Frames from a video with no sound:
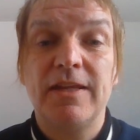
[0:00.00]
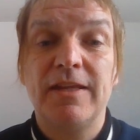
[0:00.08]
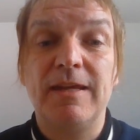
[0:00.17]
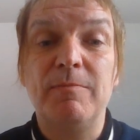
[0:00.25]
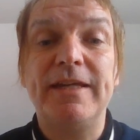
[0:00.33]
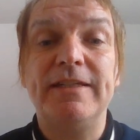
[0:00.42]

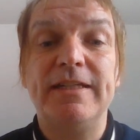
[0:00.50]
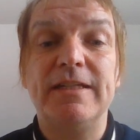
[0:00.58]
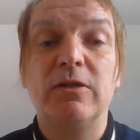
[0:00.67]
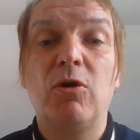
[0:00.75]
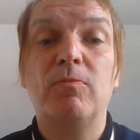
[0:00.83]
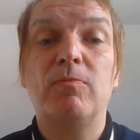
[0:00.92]
they might need a
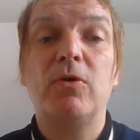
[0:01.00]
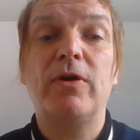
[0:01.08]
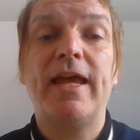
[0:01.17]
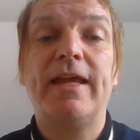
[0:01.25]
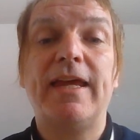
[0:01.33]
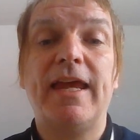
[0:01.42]
lot more
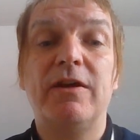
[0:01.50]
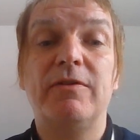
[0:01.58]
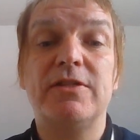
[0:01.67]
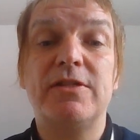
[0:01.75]
care in